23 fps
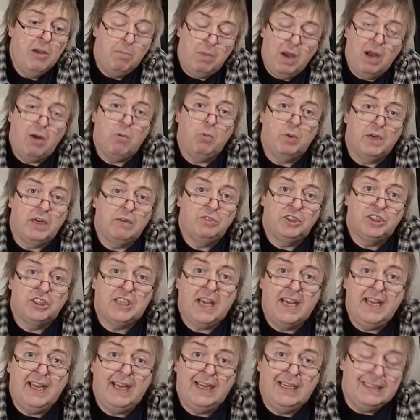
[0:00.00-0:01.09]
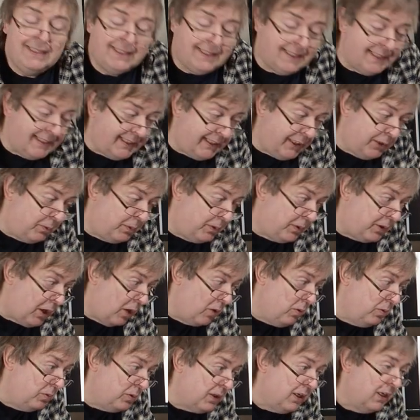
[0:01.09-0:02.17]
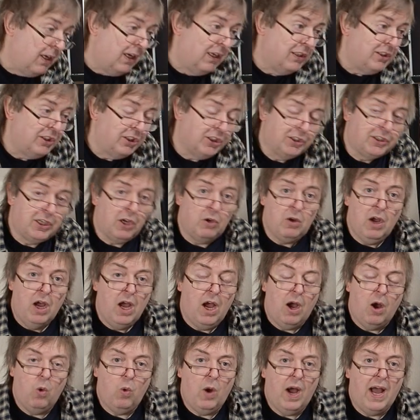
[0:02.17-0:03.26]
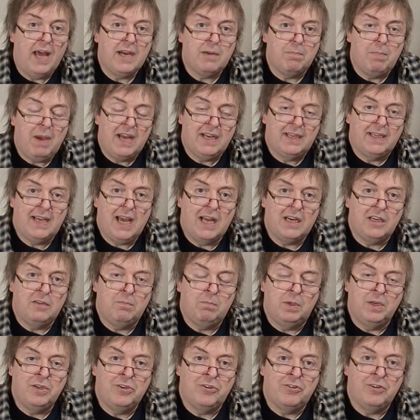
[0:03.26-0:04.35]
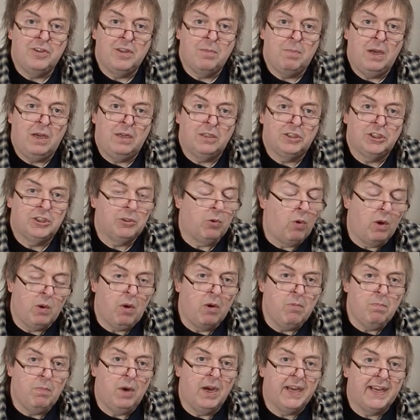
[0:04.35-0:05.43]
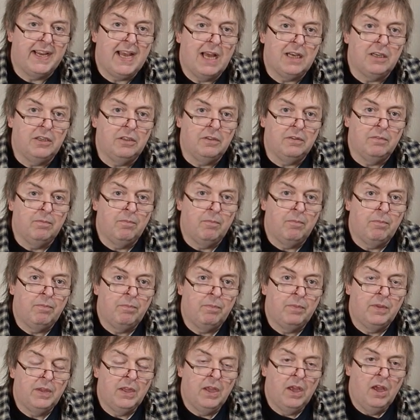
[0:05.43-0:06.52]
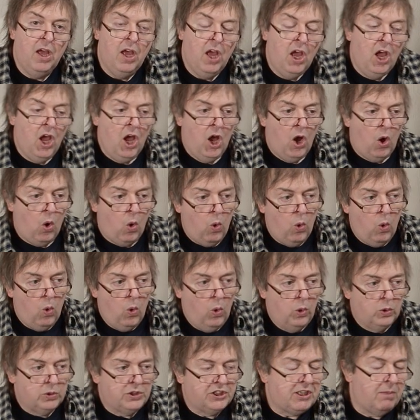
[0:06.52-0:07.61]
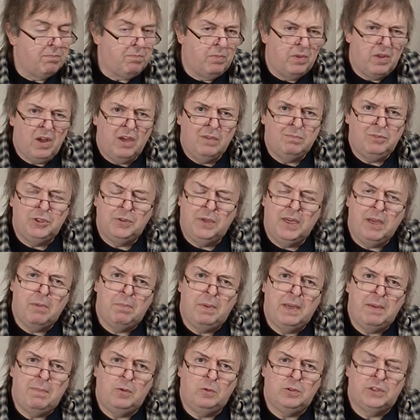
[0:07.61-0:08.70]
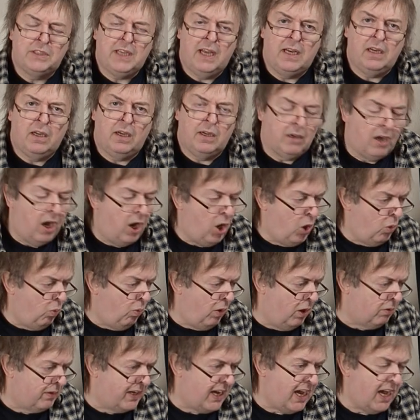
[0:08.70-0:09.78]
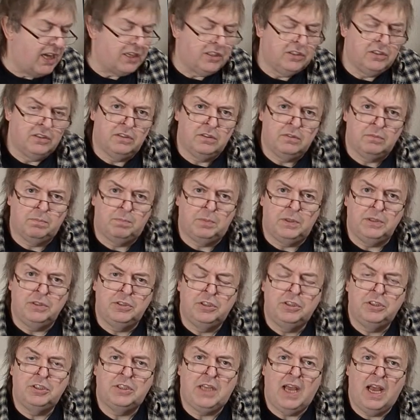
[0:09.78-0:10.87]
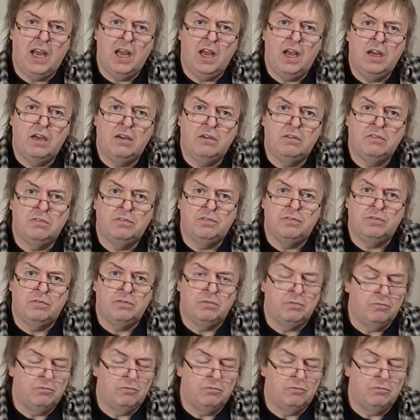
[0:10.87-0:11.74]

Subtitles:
But what I would say is that you don't just go, oh, I had a bad Canon printer in the past, so I won't buy Canon. Or sometimes you'll hear people say, like, oh, well, Canon printers have